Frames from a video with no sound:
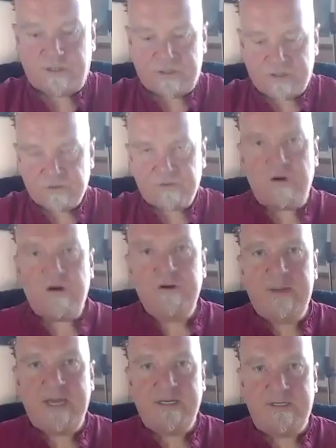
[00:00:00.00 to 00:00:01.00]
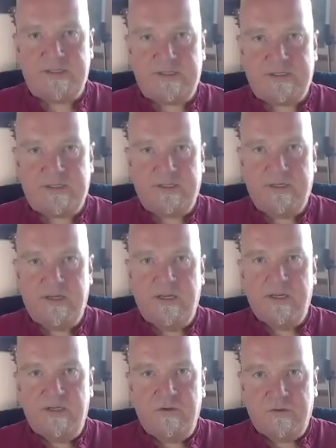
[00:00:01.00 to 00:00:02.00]
a strong base.
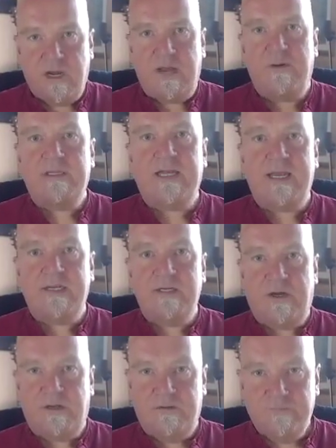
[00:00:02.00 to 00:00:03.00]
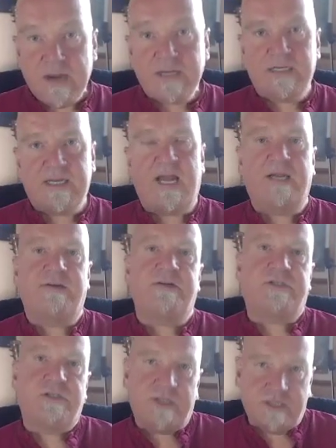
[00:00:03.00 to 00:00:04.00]
Your lower Dahn, the red color,
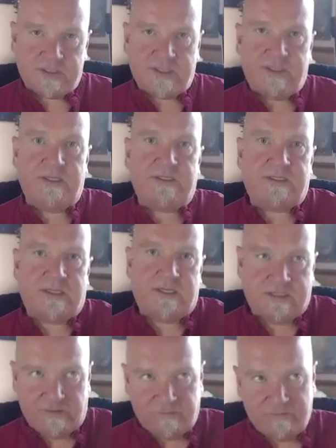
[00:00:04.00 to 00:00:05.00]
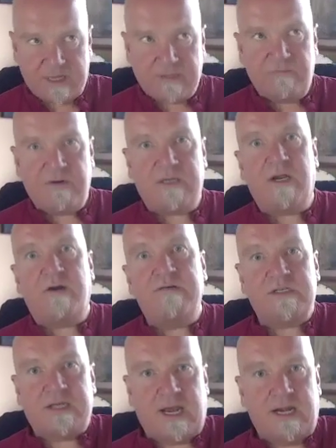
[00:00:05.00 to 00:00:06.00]
it's a red
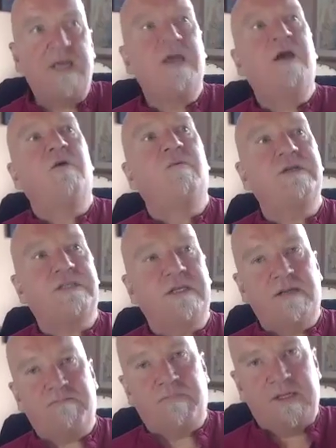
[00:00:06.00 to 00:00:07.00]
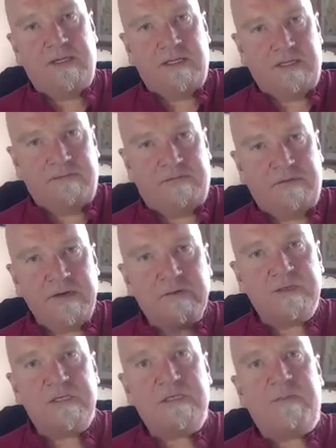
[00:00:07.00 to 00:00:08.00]
orange color, which in the
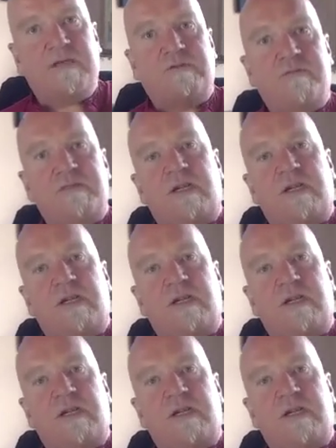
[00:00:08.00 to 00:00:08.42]
frequency spectrum is a